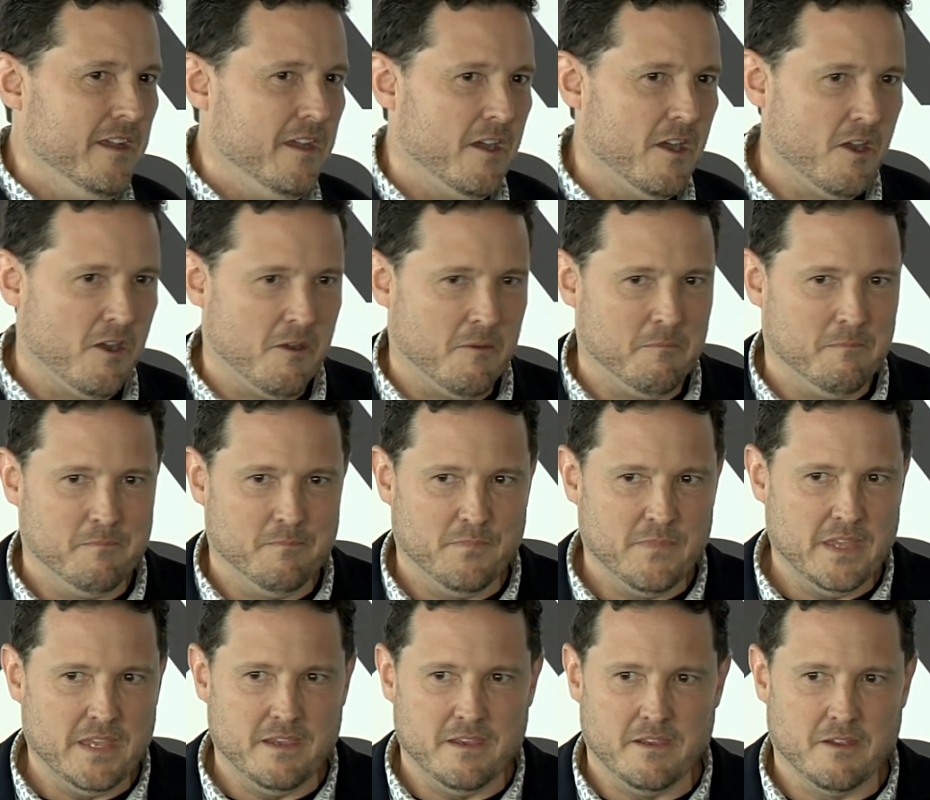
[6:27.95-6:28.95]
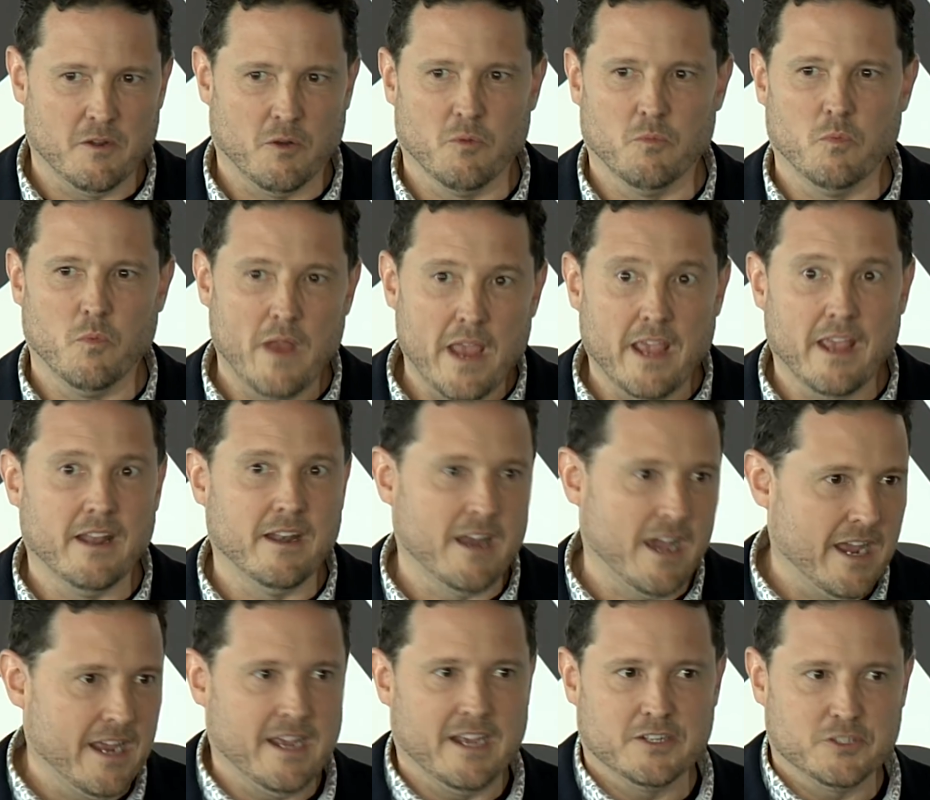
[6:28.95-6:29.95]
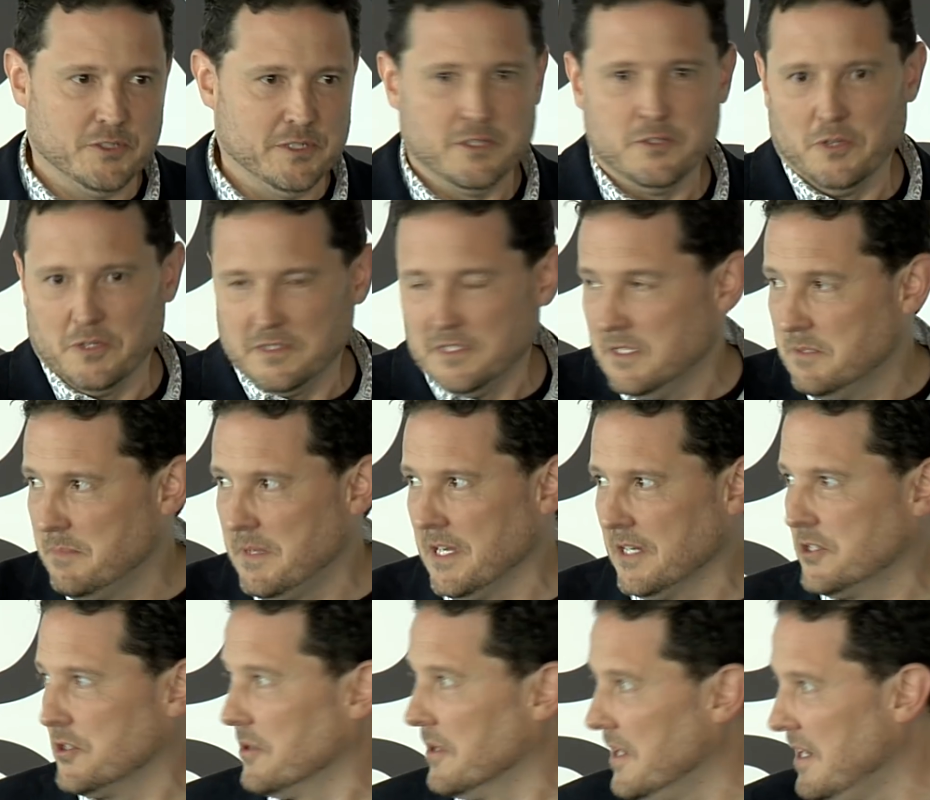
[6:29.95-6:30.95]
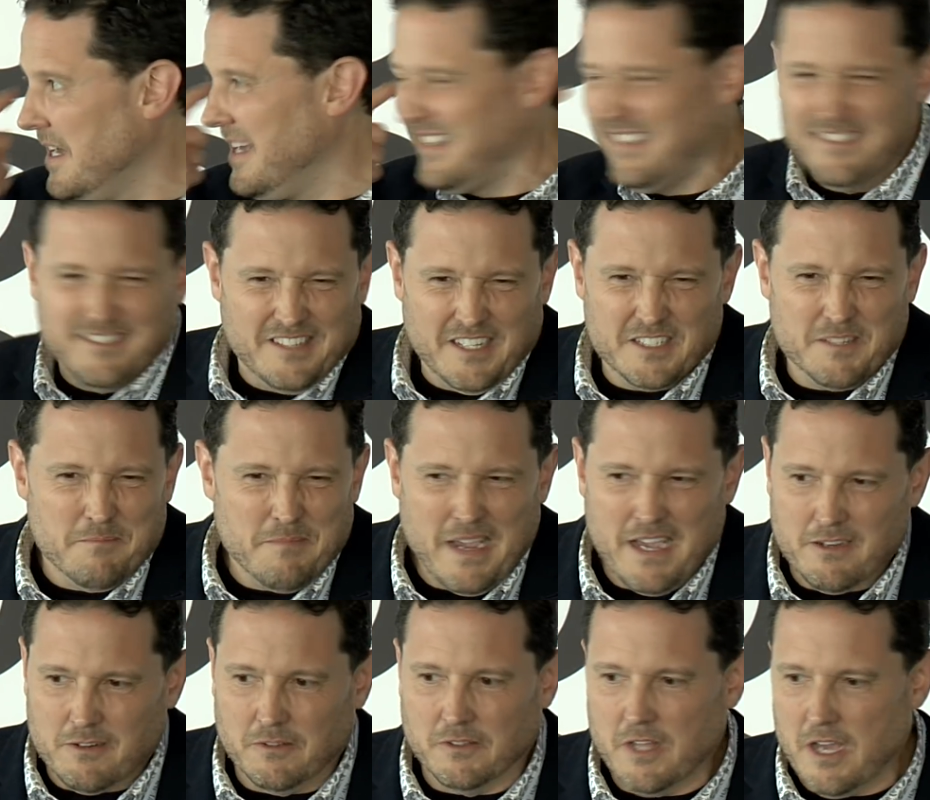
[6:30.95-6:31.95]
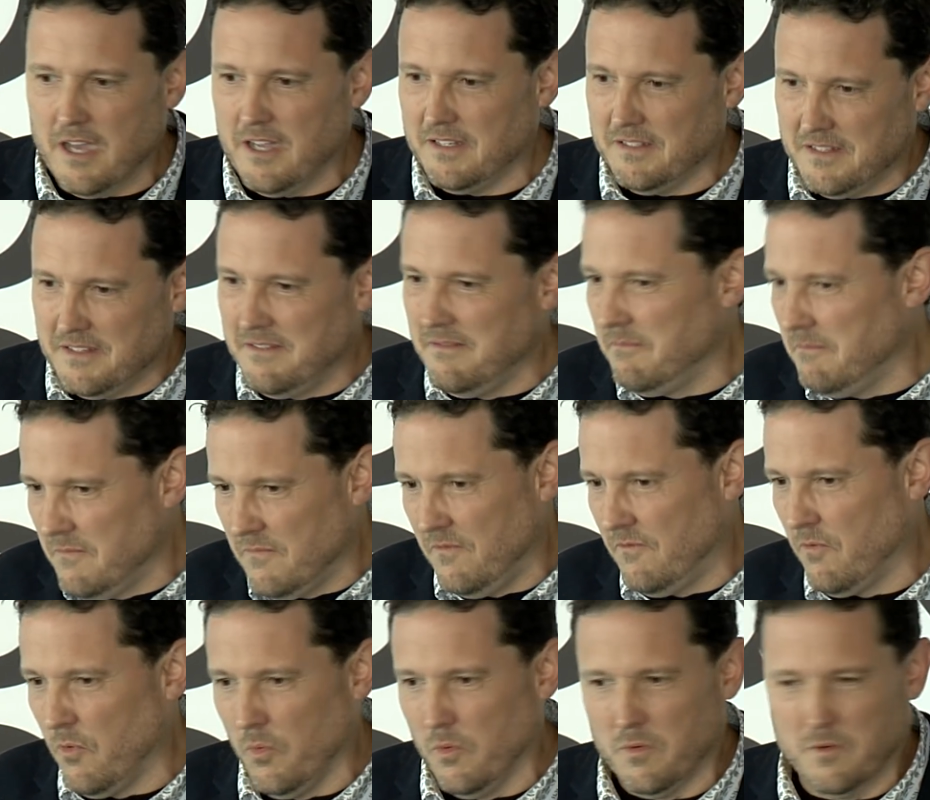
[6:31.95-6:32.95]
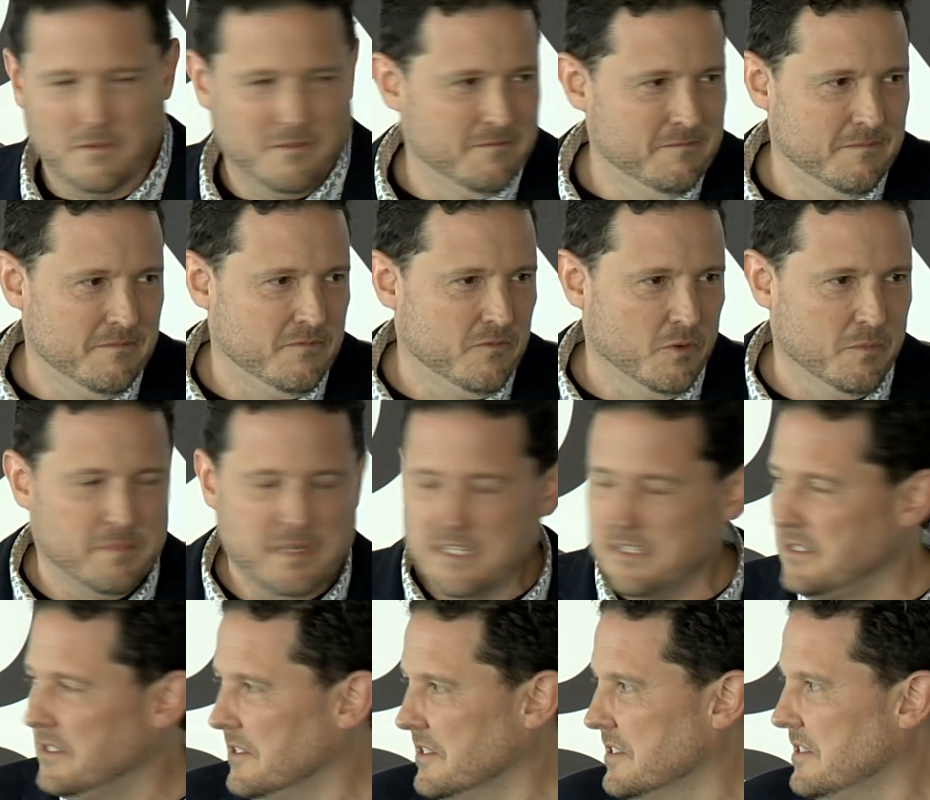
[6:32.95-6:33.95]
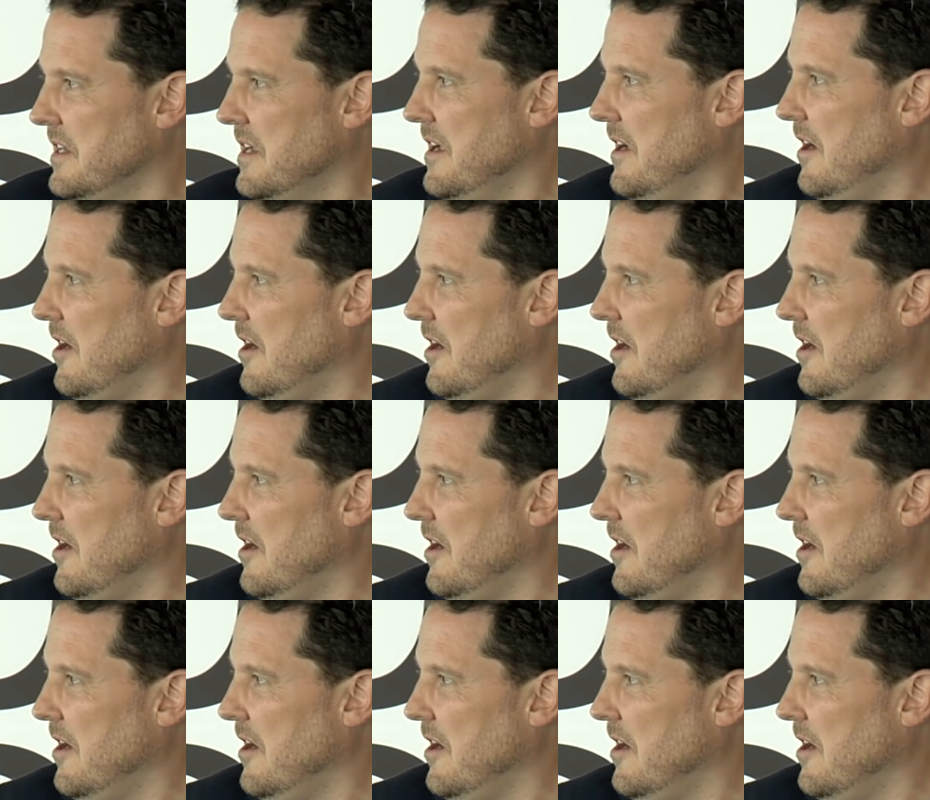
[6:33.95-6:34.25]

when I actually took this picture, it doesn't matter a lot for business.